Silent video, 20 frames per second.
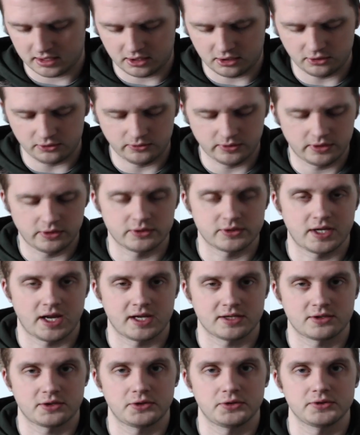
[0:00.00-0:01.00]
He's like, you're one
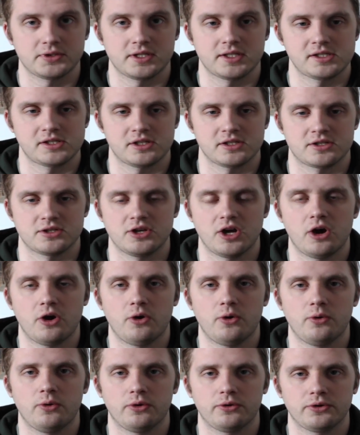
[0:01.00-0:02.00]
of those assholes that
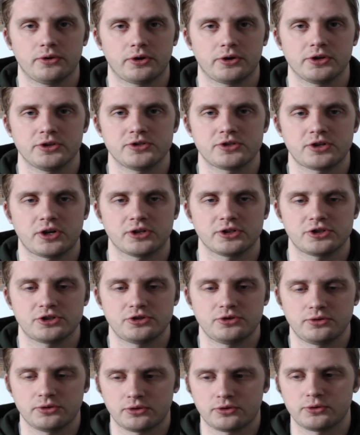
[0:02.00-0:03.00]
just know, or you
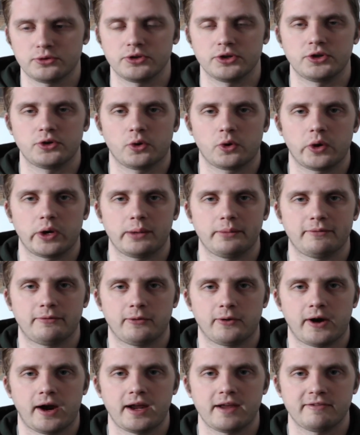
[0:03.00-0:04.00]
start shooting through the
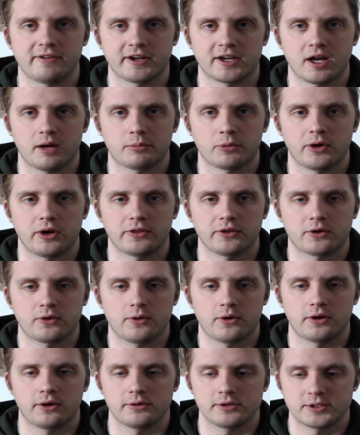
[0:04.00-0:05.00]
doorway before I even come
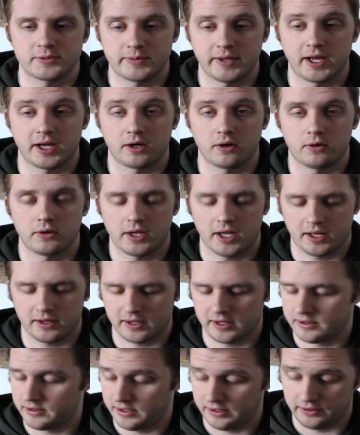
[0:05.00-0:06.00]
around the corner. Just be like,
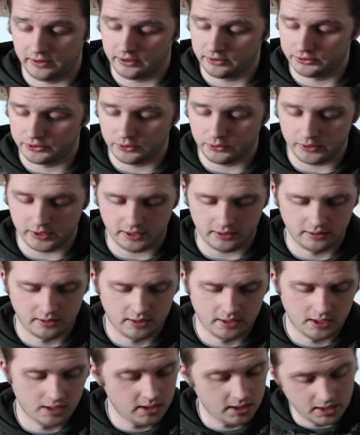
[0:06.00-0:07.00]
oh, yeah, they'll
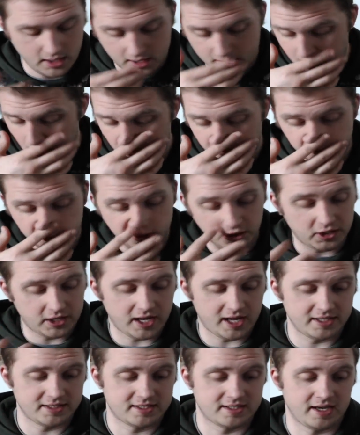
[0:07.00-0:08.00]
do it.
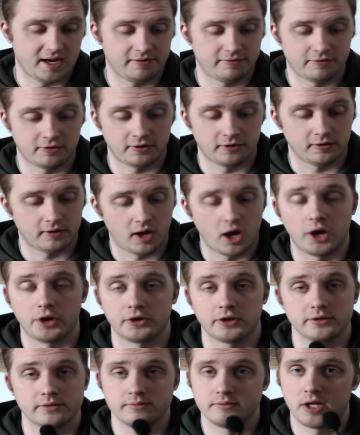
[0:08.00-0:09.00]
Good headset
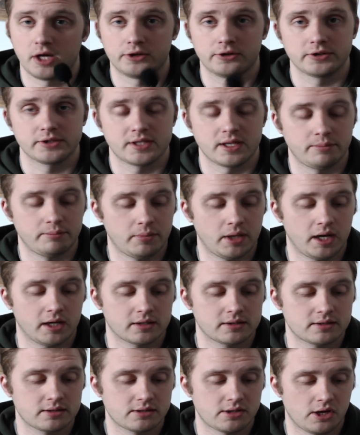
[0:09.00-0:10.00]
for $100
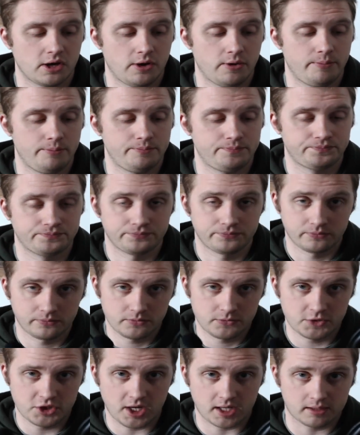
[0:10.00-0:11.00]
some bucks. So
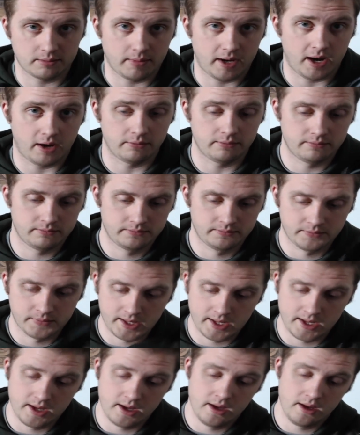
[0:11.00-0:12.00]
check them out.
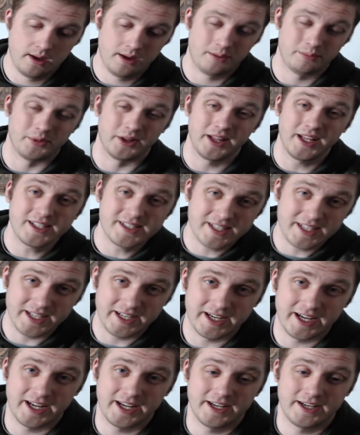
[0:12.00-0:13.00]
But
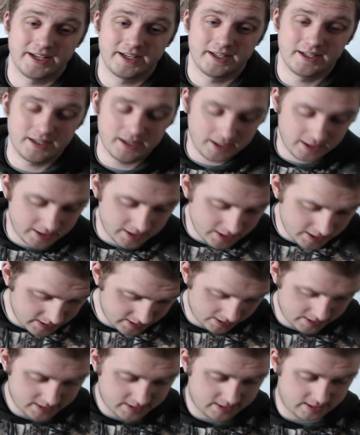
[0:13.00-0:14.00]
let's get in
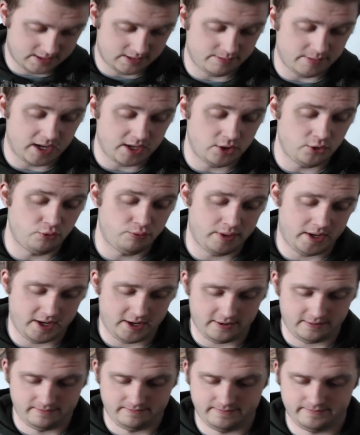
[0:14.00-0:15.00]
to my
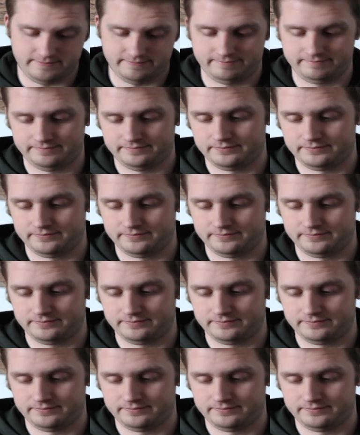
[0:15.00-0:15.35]
new pair.